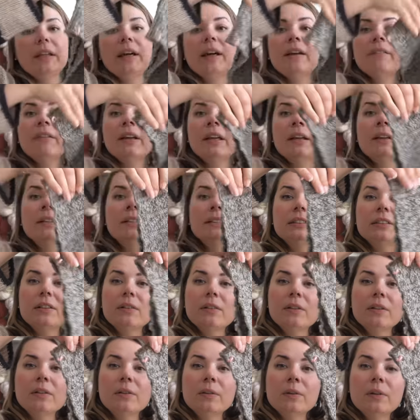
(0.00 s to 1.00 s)
heavy,
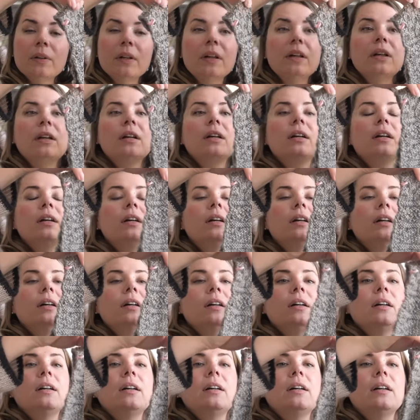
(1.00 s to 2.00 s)
so
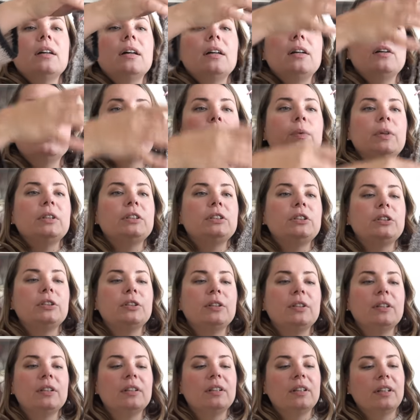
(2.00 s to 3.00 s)
I don't want to
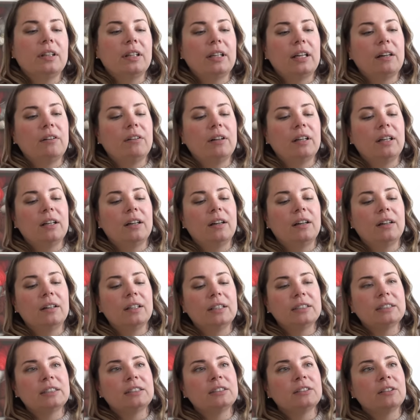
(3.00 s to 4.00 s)
carry
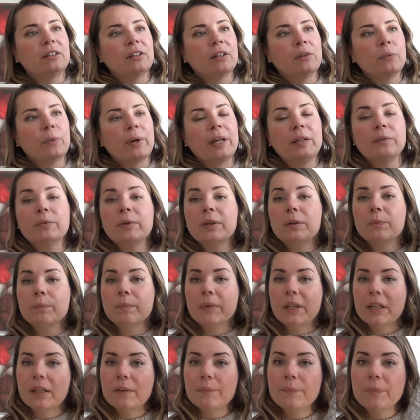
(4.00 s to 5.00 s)
unnecessary weight with
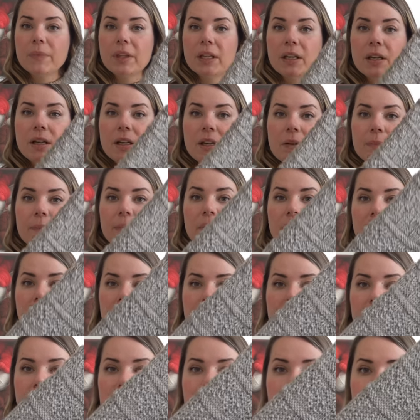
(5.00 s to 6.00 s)
me. But
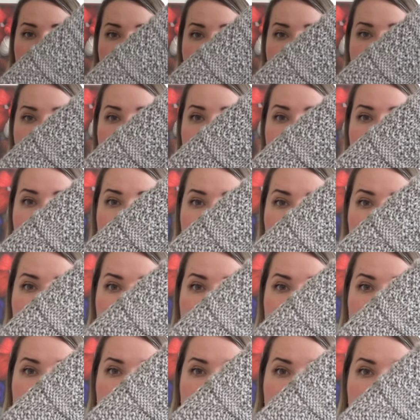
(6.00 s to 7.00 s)
here you can see
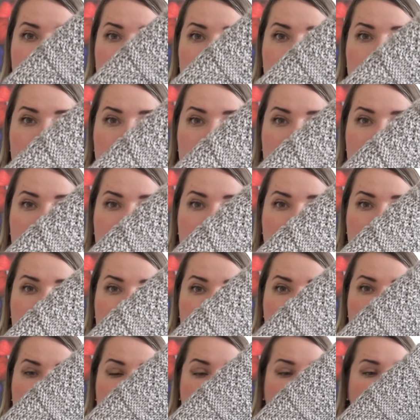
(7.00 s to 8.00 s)
the
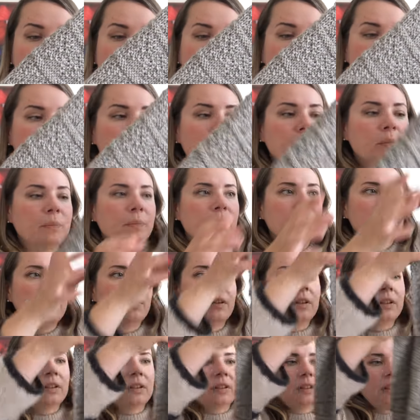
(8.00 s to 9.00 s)
pattern. I haven't blocked